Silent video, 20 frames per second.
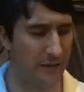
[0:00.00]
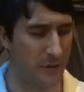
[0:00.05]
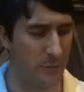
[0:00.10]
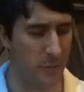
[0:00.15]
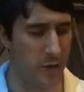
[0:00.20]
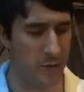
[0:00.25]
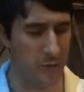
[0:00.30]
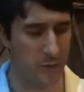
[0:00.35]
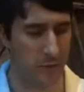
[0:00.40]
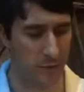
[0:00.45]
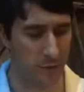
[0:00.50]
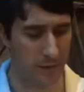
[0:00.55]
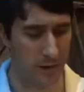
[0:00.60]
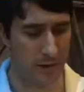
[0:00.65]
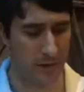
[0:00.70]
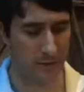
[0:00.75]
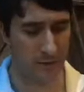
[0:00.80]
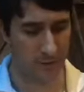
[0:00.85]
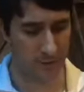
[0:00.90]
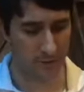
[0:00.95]
in the people
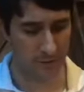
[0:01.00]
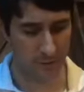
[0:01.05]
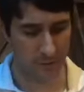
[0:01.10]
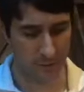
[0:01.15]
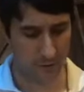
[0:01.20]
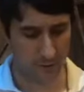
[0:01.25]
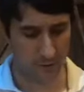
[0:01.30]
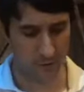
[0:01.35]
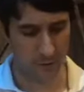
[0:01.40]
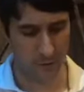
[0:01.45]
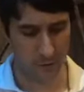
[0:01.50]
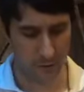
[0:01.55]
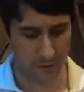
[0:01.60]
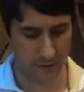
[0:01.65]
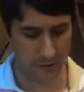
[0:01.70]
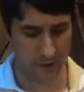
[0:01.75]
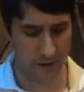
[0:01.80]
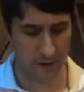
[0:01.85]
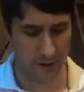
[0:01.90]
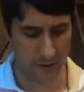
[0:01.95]
around her for your
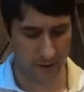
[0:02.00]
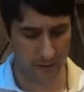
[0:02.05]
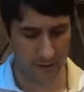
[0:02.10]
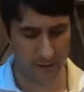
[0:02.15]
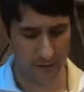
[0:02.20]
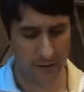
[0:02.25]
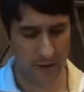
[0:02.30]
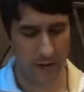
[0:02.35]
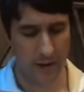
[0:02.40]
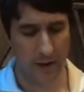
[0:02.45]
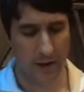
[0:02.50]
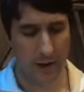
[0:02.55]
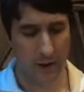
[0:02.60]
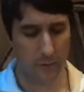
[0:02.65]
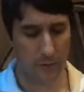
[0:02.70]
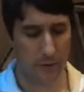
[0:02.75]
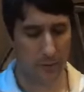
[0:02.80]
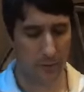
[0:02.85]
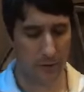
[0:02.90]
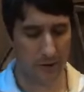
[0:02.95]
glory, God.
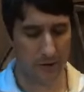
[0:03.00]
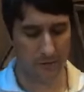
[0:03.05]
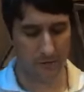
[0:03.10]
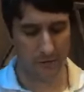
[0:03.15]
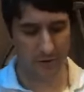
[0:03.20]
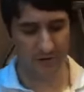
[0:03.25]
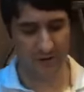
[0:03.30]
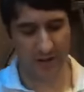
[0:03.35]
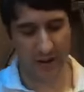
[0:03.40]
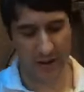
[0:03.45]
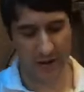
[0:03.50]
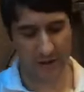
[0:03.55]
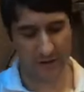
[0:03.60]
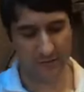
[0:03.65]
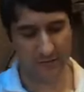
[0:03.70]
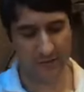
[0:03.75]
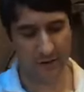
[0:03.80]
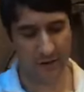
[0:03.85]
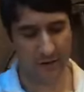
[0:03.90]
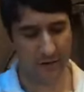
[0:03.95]
And we pray for
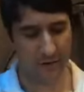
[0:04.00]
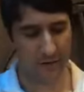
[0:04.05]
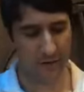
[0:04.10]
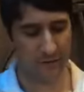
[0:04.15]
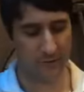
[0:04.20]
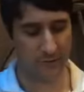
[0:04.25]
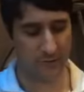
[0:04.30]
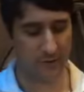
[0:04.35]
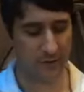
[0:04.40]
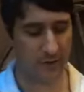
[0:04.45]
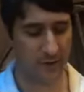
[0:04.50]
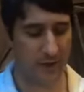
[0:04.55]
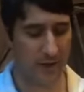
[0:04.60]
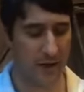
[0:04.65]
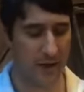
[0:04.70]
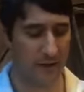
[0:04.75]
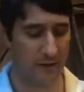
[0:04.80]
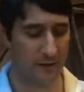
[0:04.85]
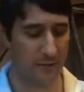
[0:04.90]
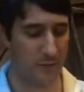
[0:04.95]
Jake, Father, and for
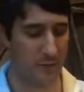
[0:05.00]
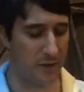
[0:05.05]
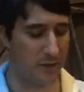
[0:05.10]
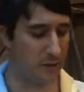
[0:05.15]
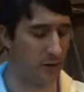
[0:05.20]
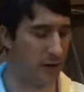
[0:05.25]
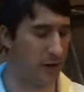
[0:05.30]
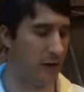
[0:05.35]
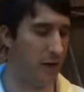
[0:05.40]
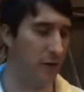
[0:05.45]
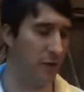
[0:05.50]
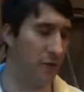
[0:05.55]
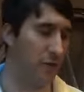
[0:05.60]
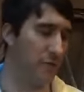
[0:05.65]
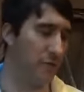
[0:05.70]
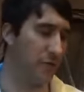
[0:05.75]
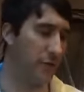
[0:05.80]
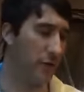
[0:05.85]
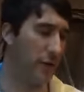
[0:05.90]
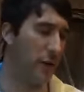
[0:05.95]
his mental health
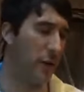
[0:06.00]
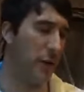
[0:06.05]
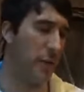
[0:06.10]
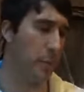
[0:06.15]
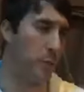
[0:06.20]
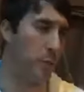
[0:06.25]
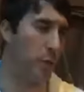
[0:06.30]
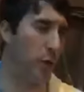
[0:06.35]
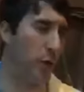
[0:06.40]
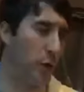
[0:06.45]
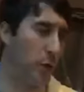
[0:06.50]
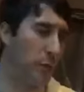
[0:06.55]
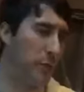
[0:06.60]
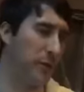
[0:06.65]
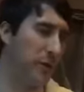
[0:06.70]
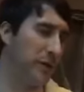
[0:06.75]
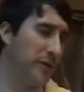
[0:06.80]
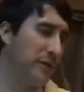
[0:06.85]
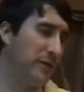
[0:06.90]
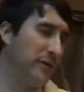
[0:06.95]
and for
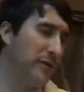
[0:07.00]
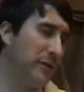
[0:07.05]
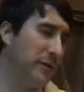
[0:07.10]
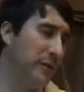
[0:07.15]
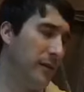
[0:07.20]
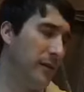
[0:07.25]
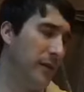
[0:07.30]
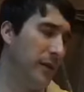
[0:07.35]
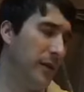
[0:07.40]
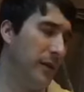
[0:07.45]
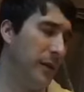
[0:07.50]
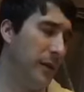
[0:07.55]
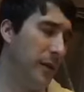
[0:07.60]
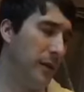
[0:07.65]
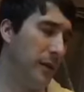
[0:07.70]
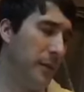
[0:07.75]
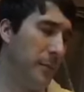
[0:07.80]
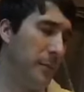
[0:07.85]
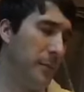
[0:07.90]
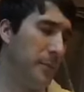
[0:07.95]
purpose
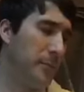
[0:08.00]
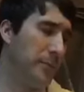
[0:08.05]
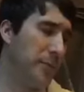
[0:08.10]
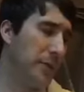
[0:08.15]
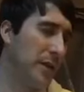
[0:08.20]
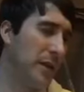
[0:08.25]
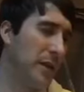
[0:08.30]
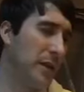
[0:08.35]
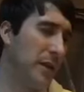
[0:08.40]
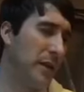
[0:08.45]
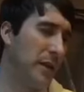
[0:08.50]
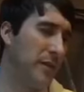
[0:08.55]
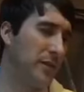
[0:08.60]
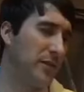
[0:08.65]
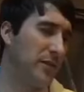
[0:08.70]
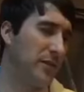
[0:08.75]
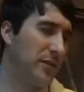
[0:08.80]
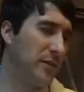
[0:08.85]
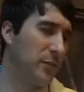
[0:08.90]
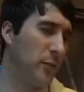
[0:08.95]

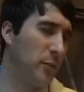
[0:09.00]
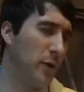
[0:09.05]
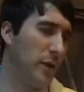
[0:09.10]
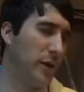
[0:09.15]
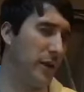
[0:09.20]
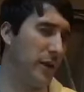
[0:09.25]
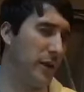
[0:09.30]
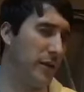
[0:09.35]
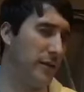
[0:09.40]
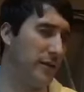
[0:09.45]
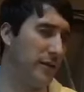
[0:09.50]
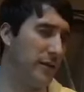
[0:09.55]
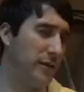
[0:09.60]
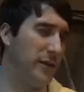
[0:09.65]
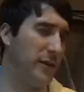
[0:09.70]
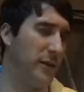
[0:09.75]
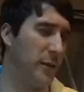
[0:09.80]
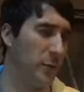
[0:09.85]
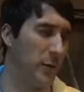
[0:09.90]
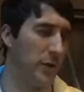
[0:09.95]
and just what he's
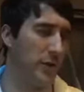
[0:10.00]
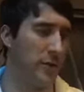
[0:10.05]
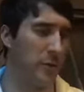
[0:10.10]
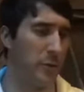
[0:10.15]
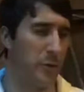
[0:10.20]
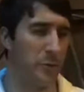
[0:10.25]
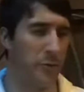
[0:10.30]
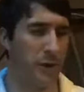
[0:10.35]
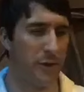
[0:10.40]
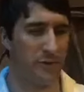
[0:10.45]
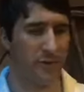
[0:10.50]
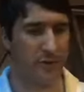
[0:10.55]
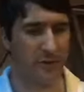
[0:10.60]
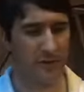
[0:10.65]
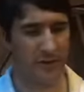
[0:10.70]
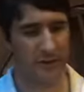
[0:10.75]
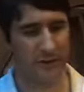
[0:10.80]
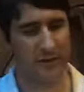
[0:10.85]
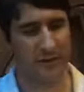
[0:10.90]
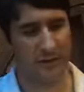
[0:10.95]
dealing with. And we pray for
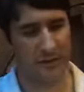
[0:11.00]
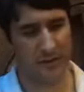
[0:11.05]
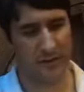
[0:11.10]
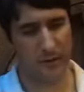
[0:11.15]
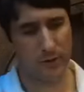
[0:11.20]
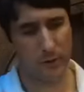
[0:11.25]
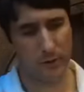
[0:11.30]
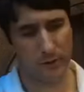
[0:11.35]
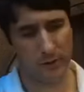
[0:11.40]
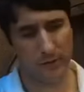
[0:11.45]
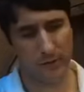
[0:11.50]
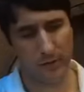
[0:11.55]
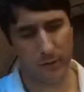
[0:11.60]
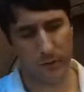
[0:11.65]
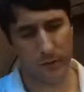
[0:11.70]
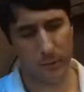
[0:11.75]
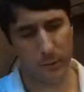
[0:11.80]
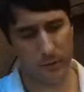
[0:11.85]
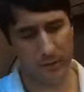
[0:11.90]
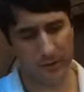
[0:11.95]
Sissy that you would give
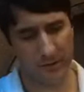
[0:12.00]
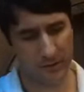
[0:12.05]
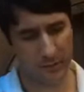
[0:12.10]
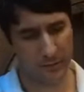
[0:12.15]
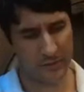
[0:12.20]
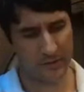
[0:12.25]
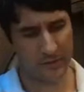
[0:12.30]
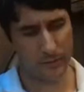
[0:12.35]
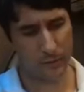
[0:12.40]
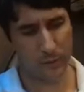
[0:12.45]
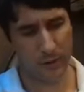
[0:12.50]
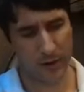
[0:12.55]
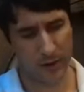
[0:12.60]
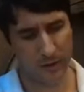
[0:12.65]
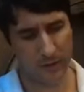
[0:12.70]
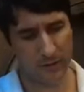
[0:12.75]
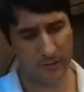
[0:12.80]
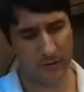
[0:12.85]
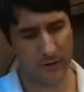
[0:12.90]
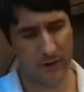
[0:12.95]
her wisdom as
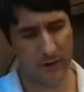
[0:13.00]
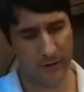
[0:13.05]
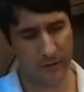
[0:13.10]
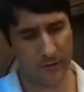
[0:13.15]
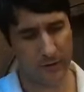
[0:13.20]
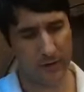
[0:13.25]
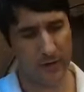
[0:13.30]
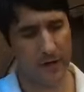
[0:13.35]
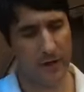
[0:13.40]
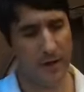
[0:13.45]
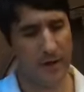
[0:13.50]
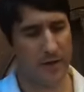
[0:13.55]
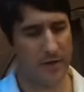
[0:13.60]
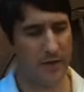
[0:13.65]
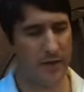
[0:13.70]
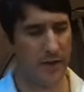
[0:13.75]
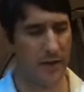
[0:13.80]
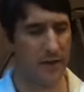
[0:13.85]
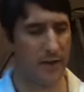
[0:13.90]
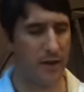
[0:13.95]
well, Father,
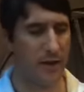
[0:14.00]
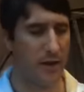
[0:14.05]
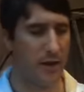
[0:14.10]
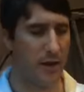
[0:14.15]
that